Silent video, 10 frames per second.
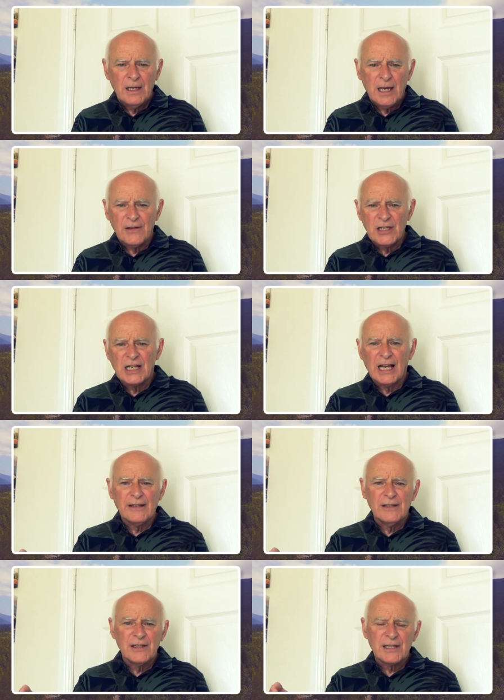And this
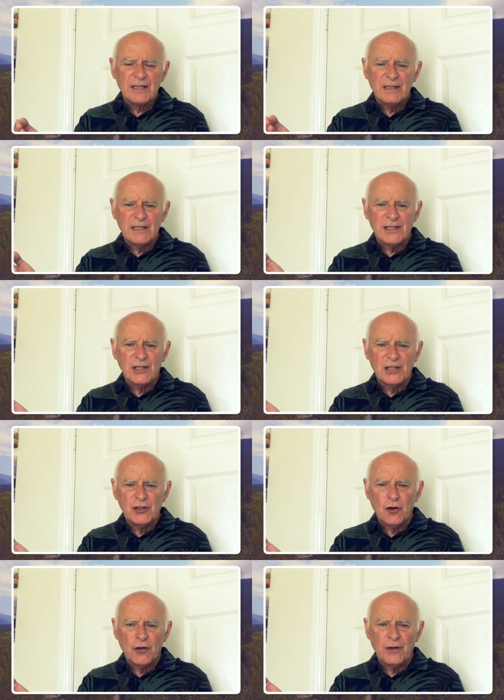gladness is the
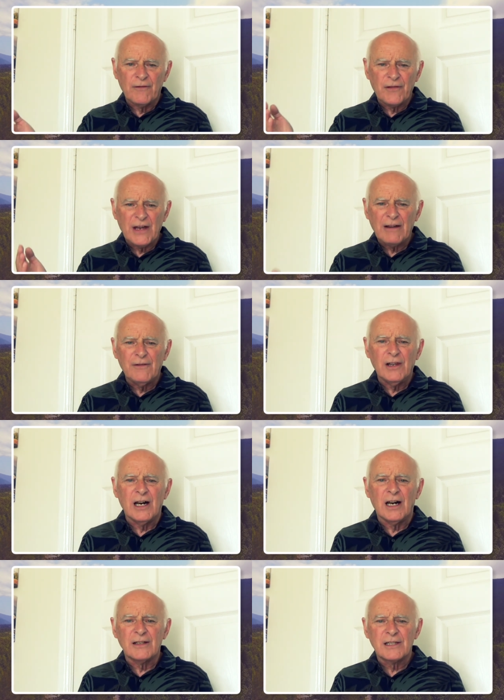joy of thankful
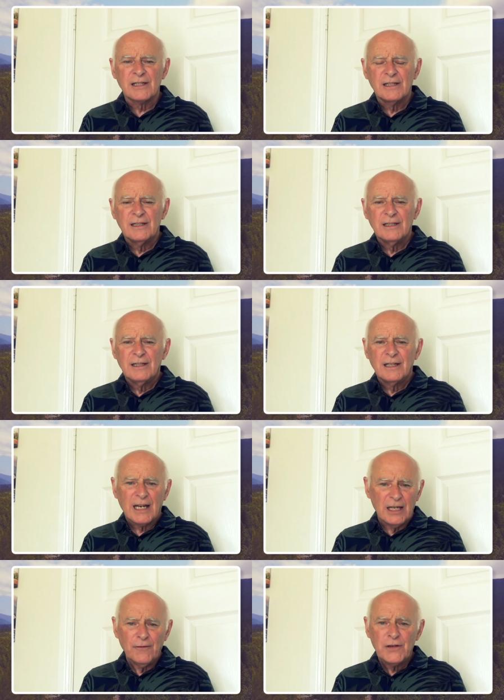hearts. I
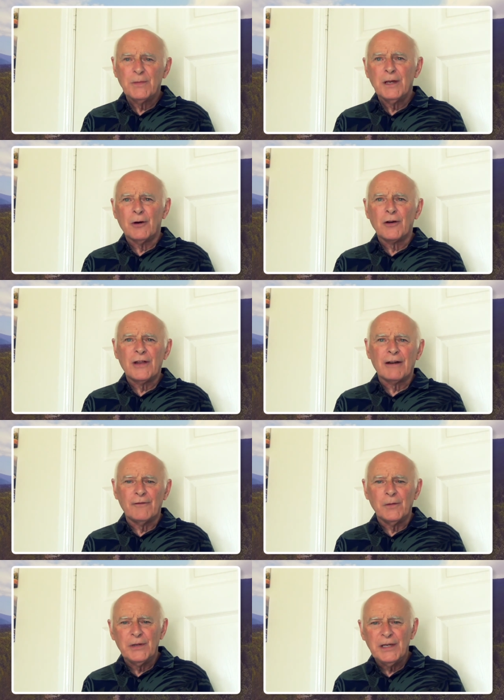love to be among
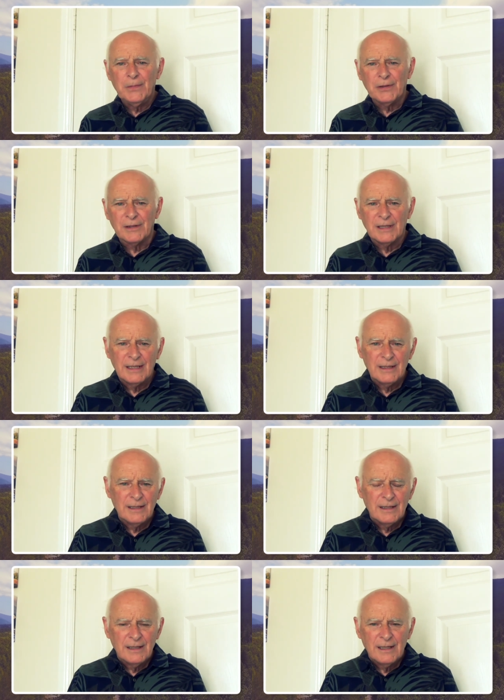thankful people.
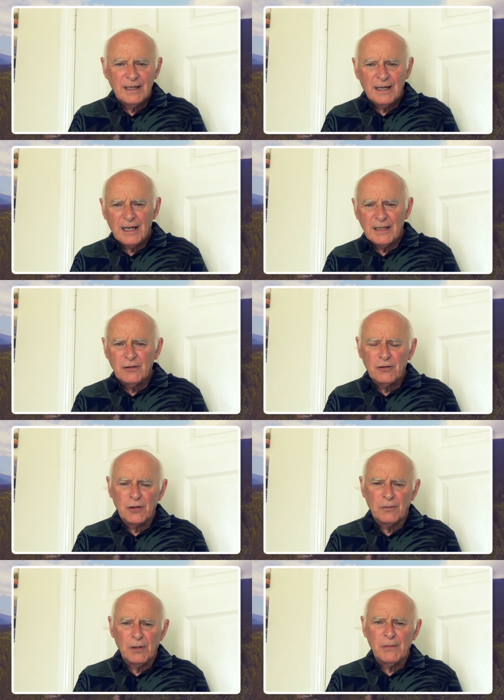I do
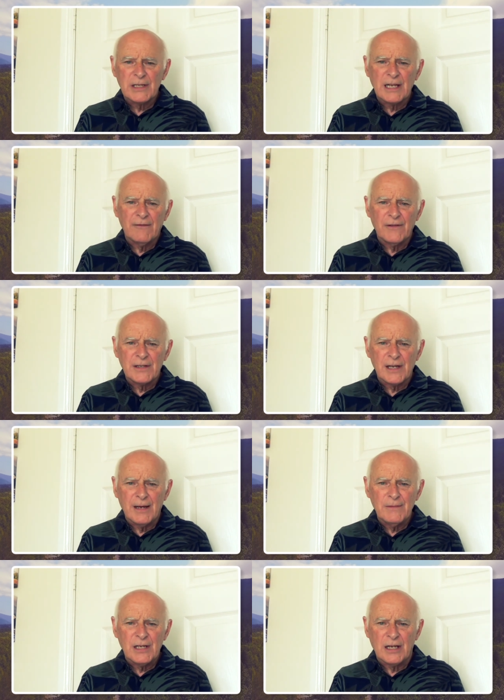grumble myself at
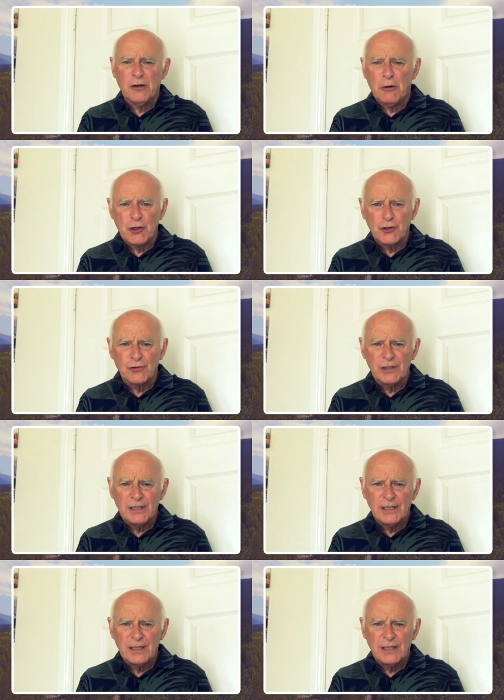times, and I know I shouldn't.